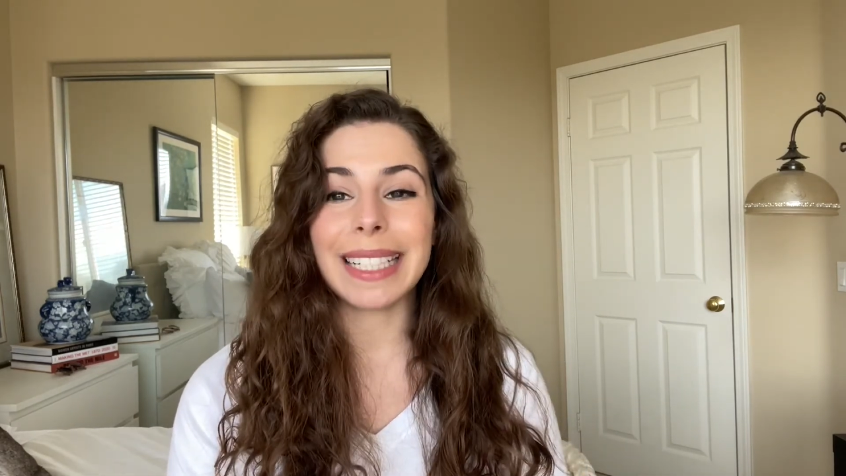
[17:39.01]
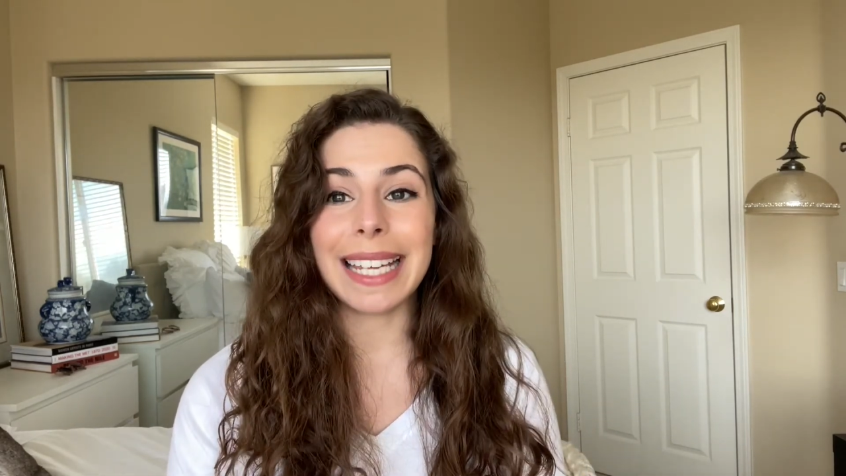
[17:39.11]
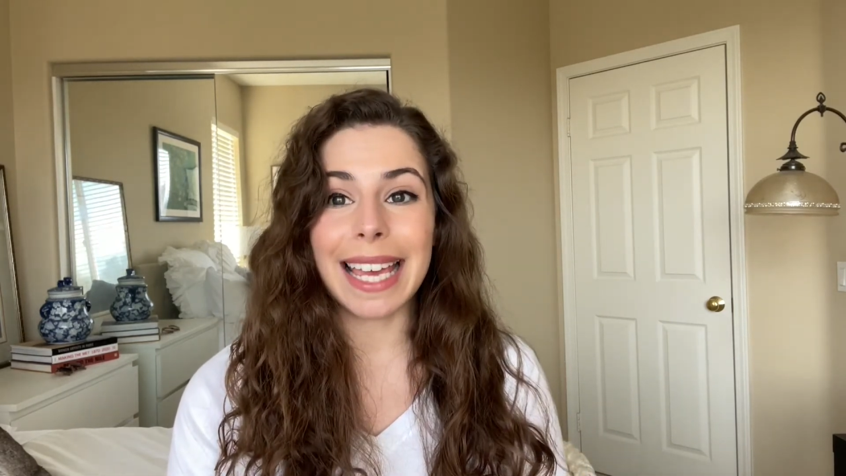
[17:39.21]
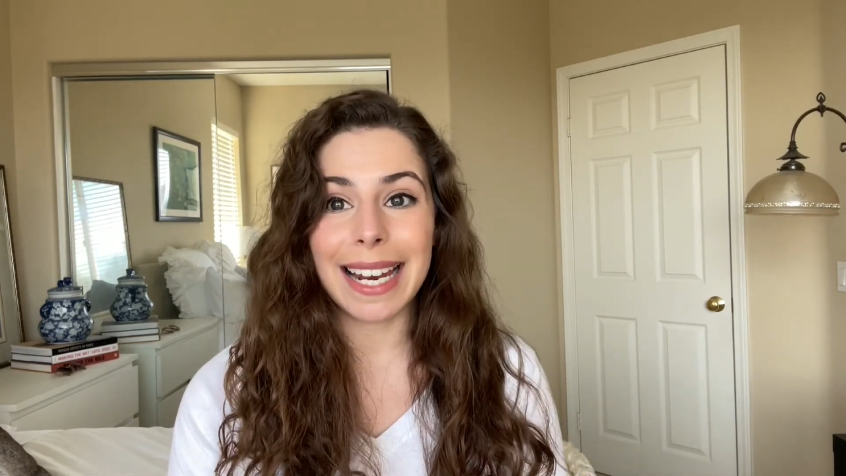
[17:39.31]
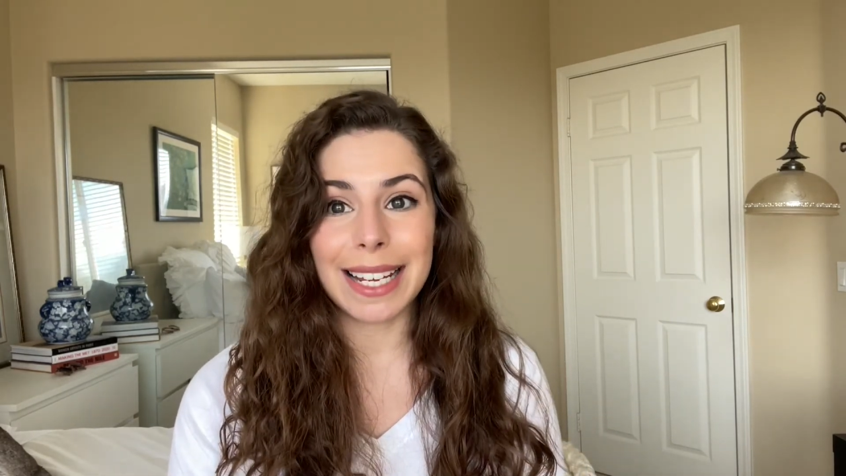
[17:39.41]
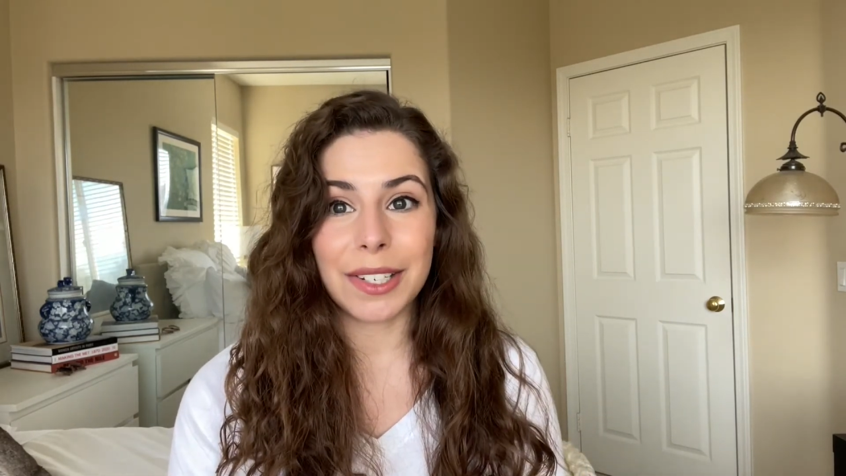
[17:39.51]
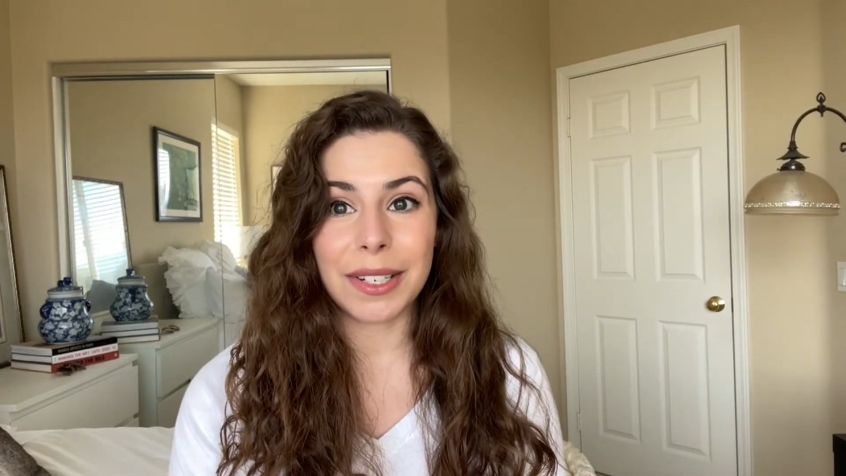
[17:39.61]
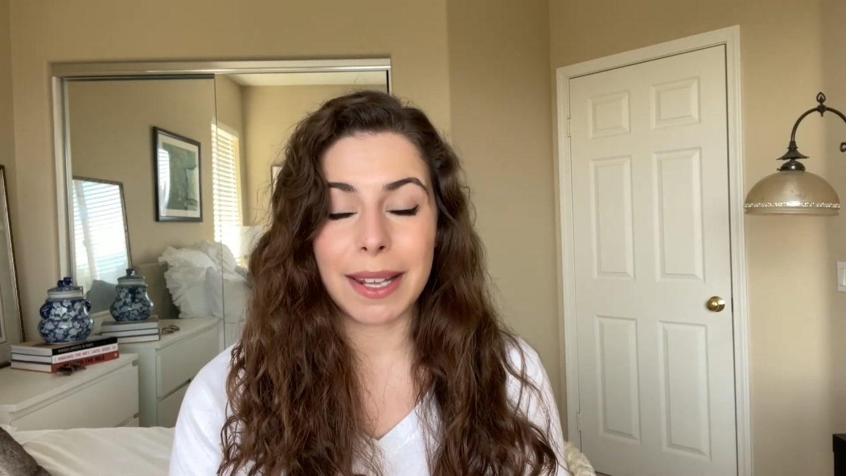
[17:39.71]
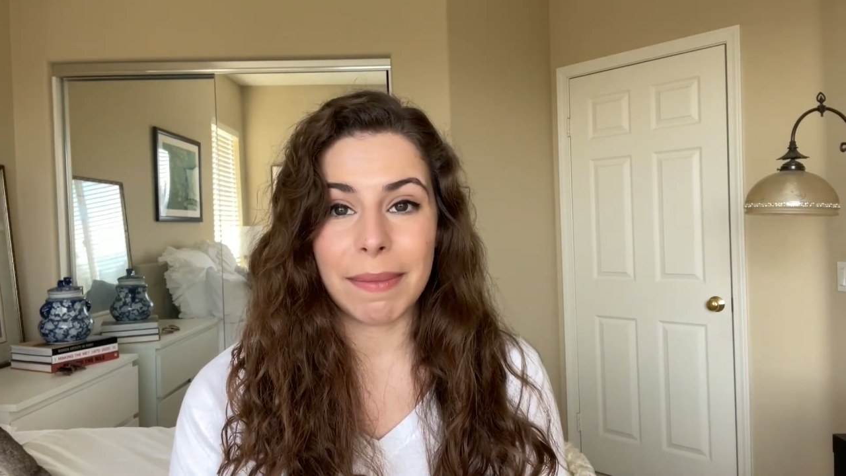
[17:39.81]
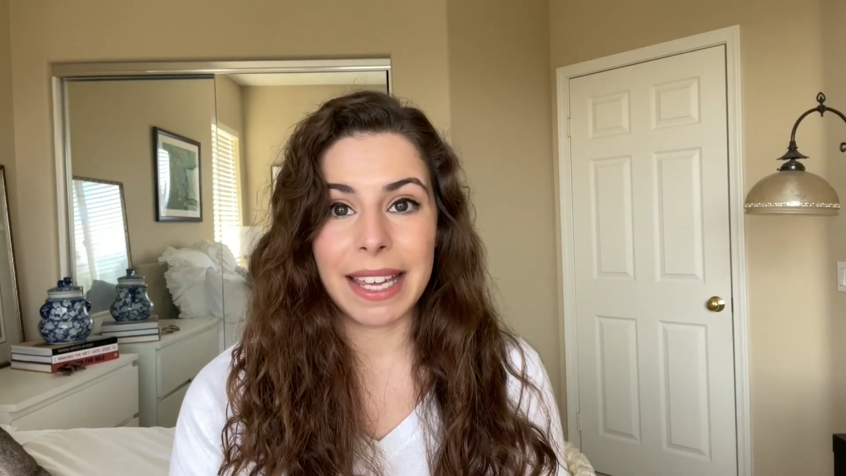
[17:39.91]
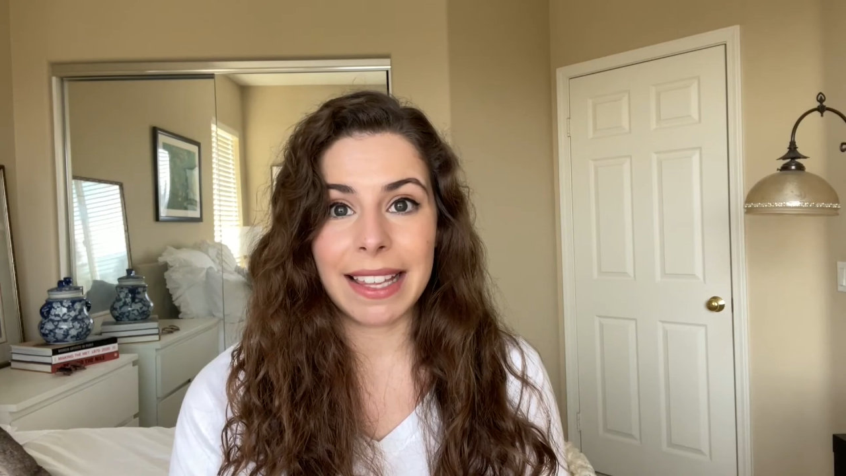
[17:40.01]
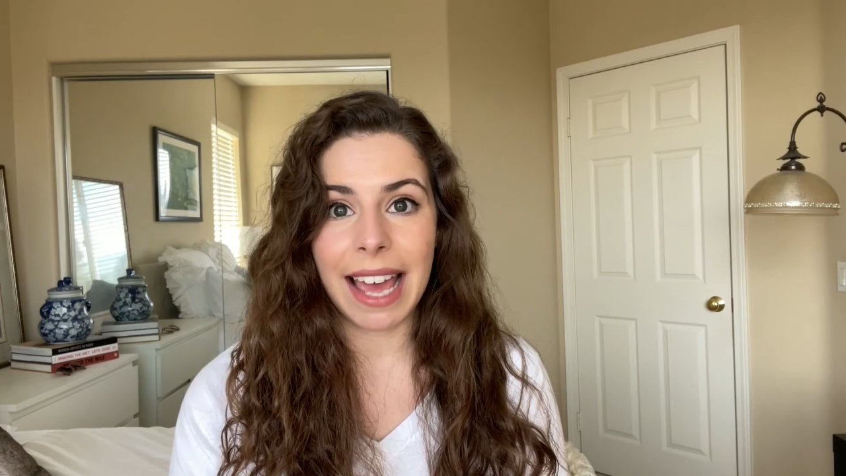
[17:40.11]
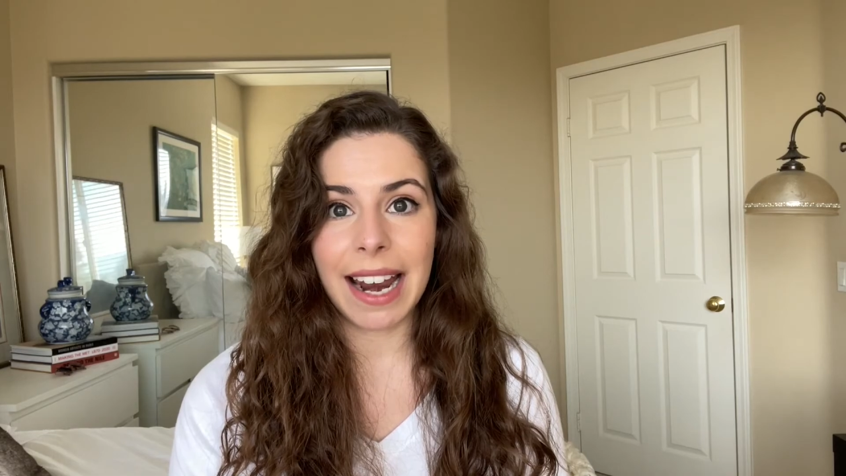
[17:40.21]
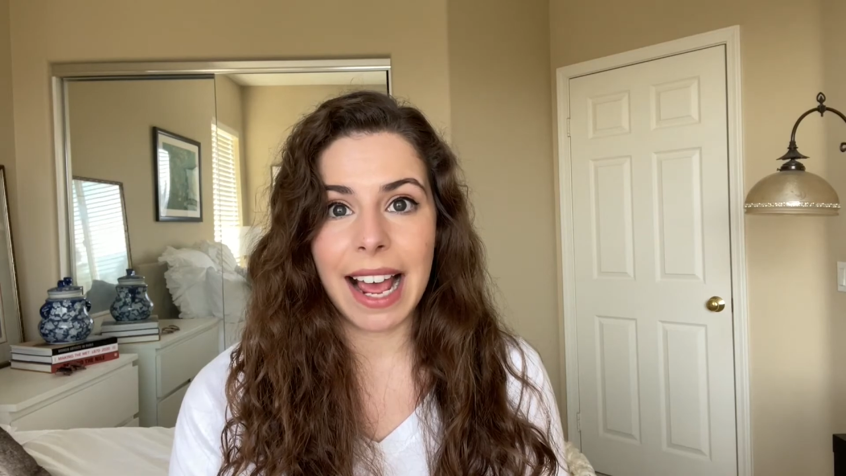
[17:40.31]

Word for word: get into something that